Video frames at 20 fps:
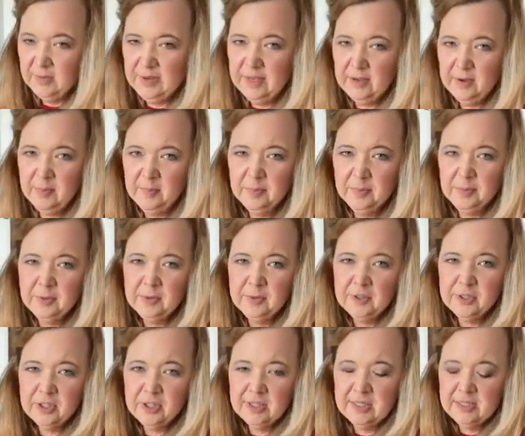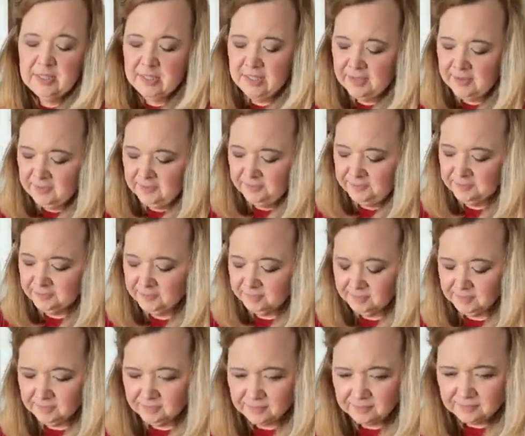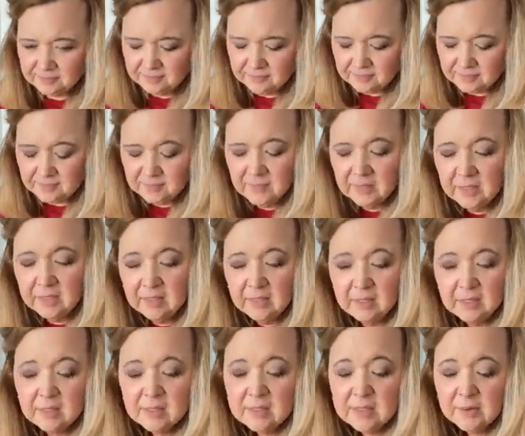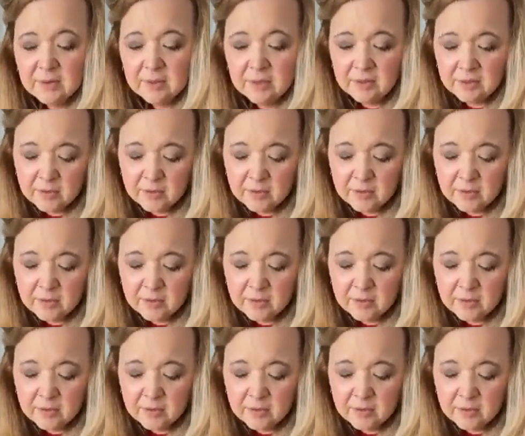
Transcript: Here we go, pushing down. So